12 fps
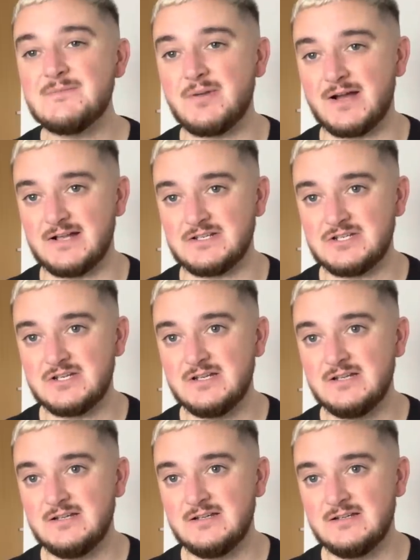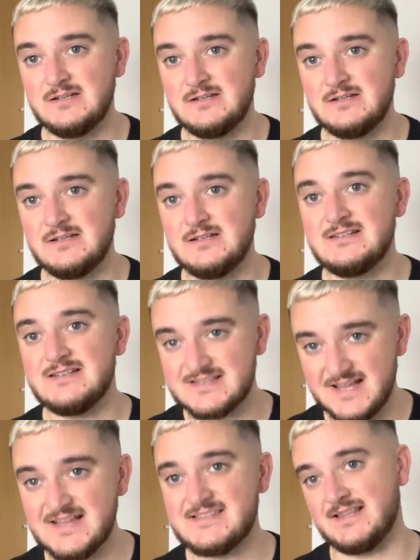badge.
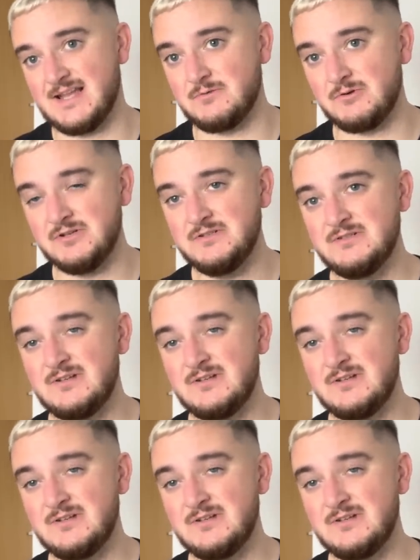Disaster, that one.